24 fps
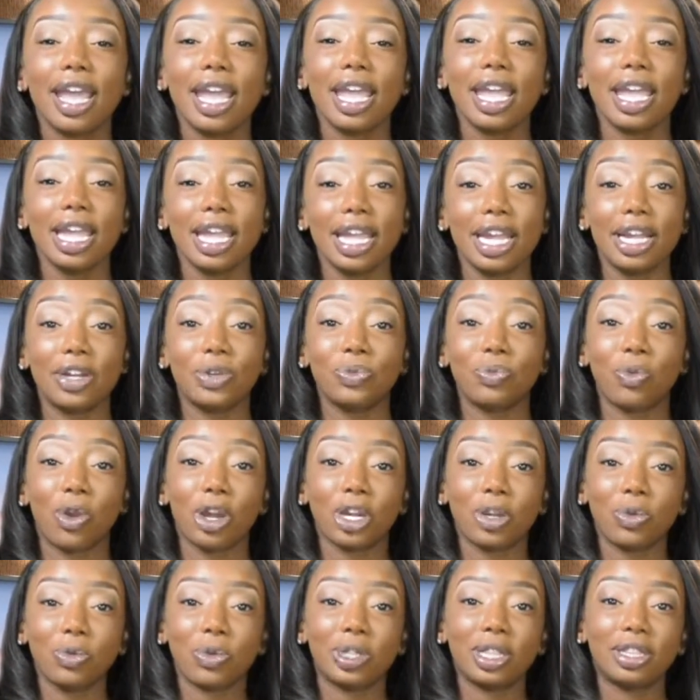and
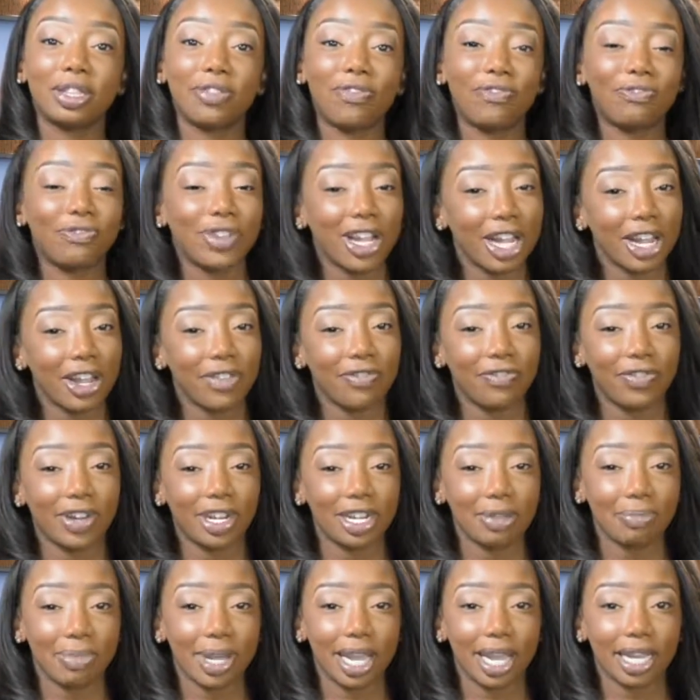working with the very
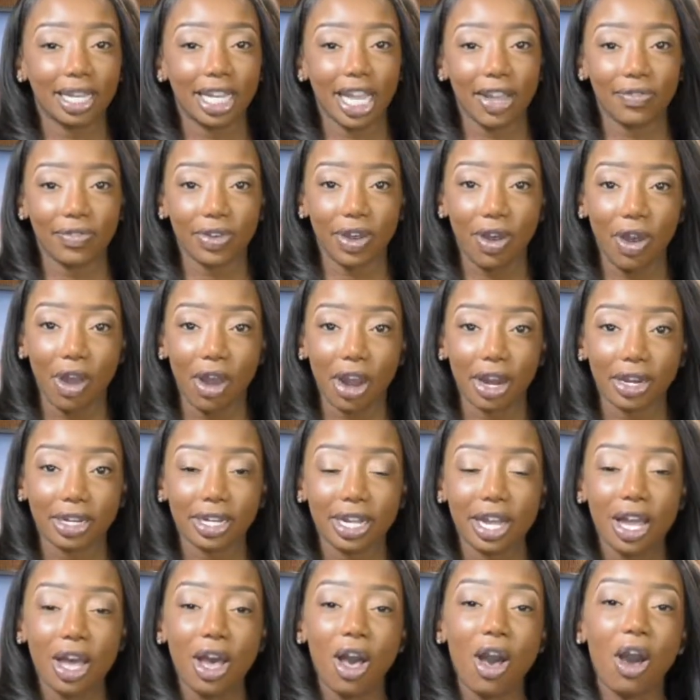funny man Kevin Hart
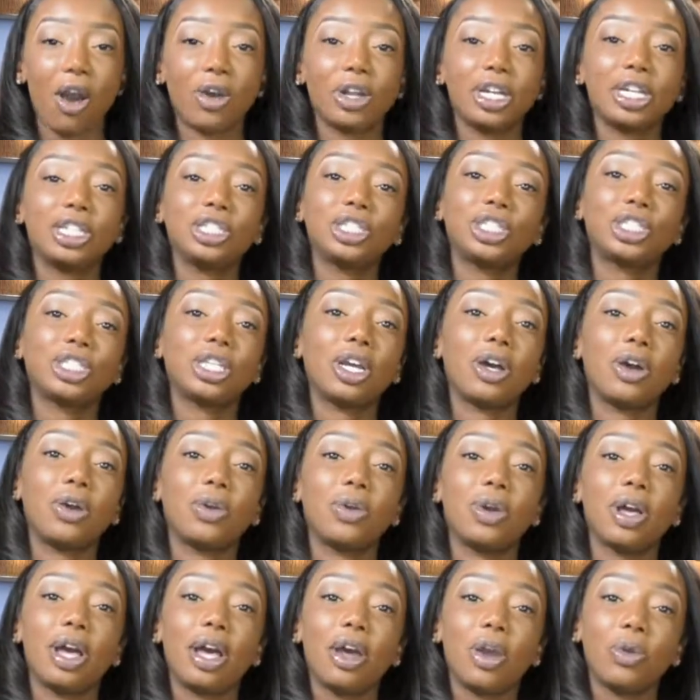on his show,
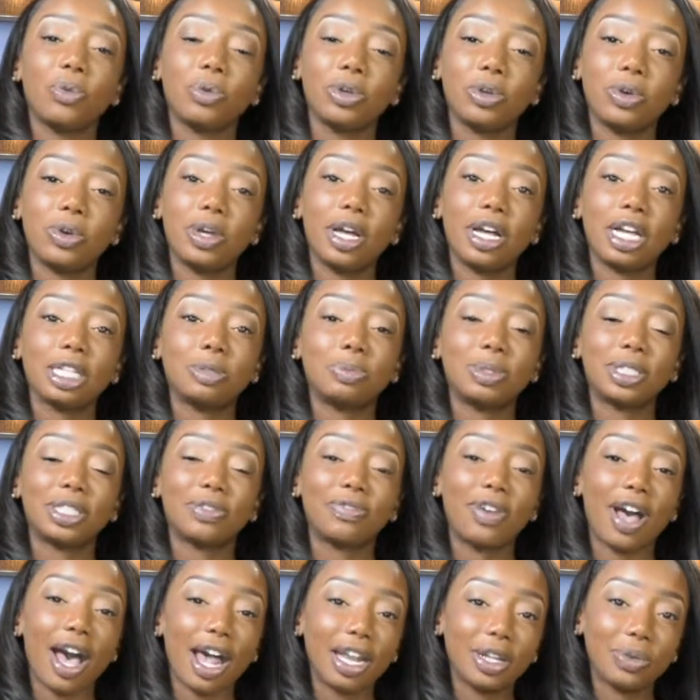Real Husbands of
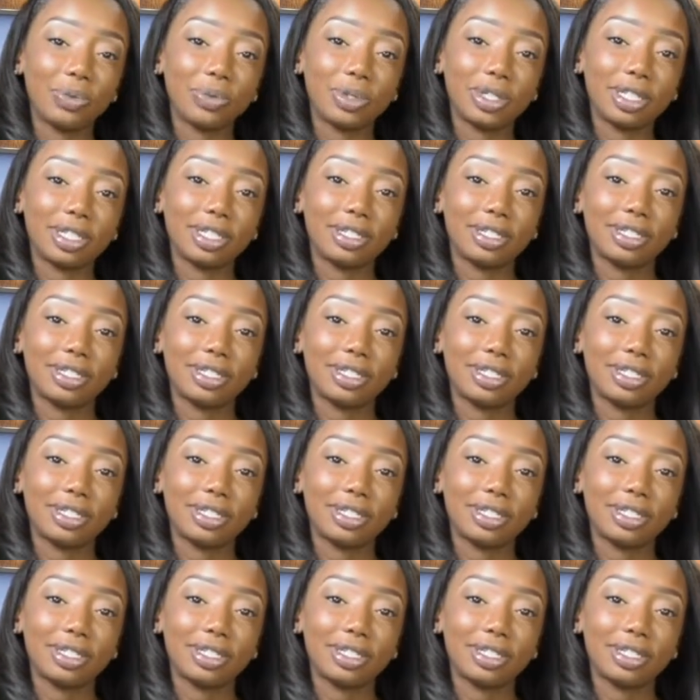Hollywood.